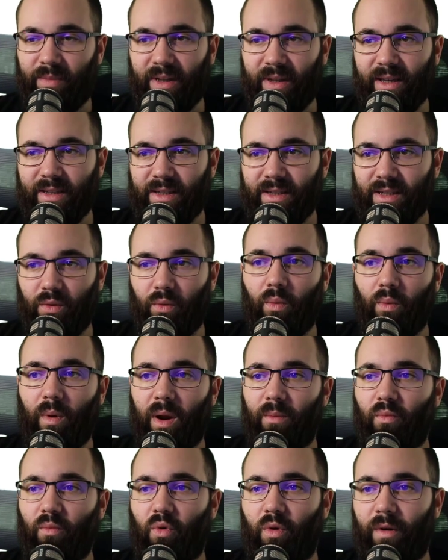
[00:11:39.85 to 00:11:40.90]
placed
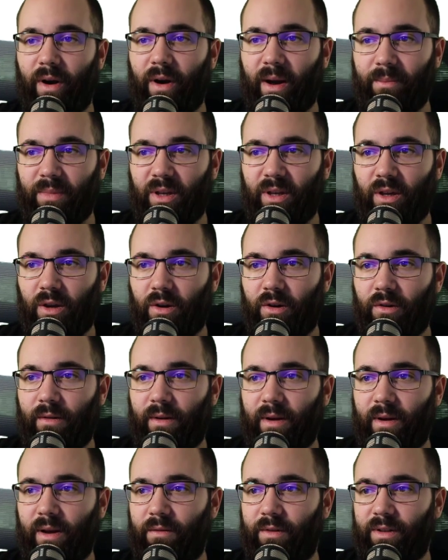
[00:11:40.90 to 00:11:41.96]
one more up here.
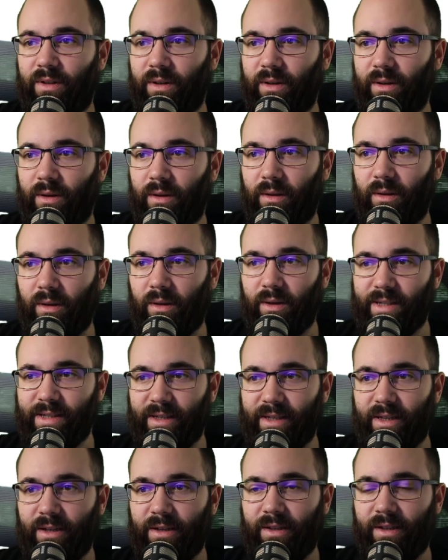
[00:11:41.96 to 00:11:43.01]
Everything looks
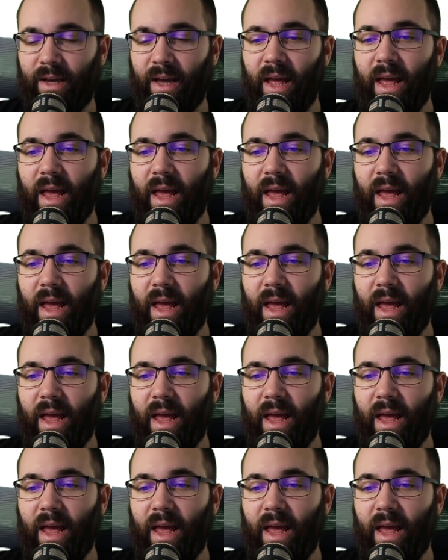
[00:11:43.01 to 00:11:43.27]
good.